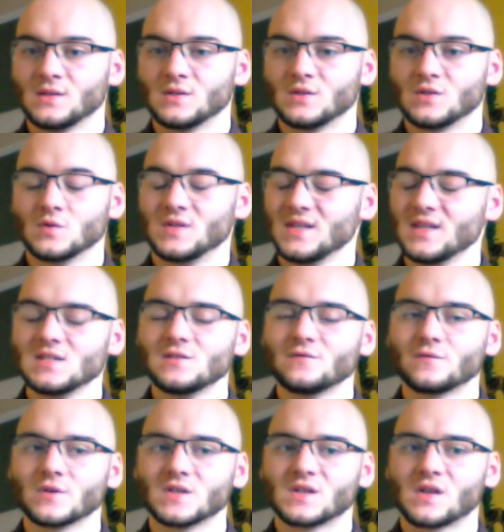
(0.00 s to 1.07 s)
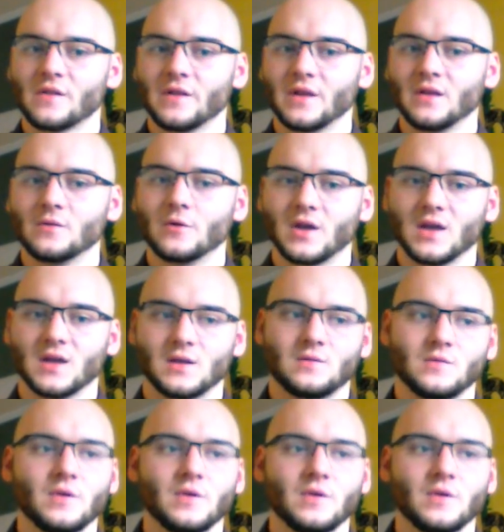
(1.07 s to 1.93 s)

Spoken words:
So it's easy for us to look at